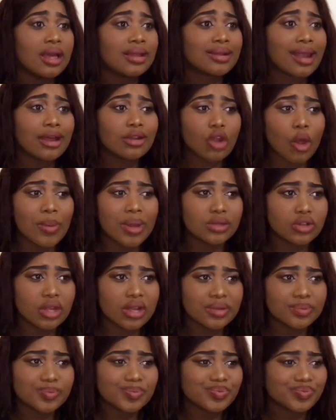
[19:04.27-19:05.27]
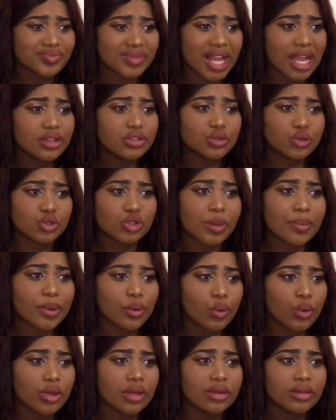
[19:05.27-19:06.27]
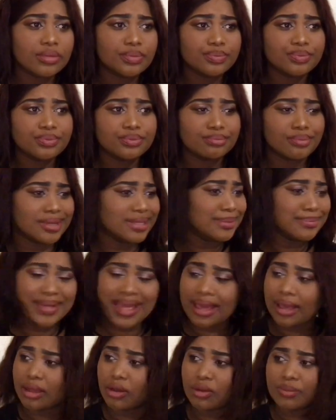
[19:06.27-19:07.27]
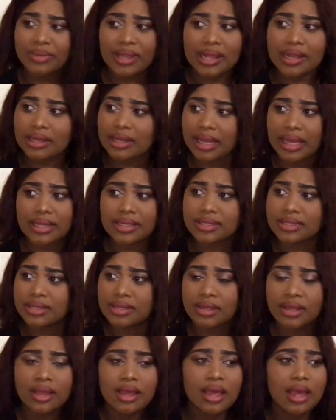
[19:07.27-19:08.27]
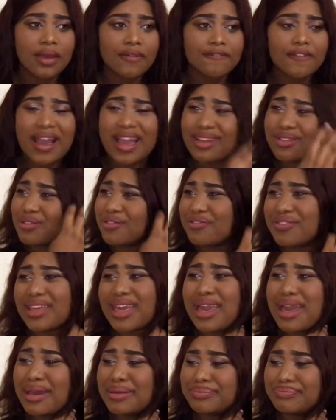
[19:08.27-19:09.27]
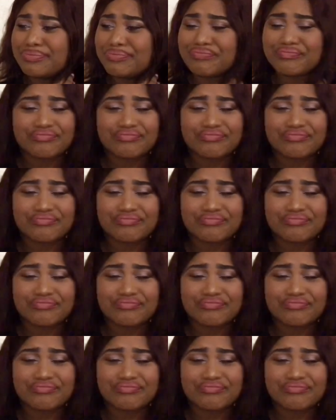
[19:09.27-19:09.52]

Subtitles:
Come on, my name. I'm so chopper quick. And me, I got them done, guys. Fine, go figure.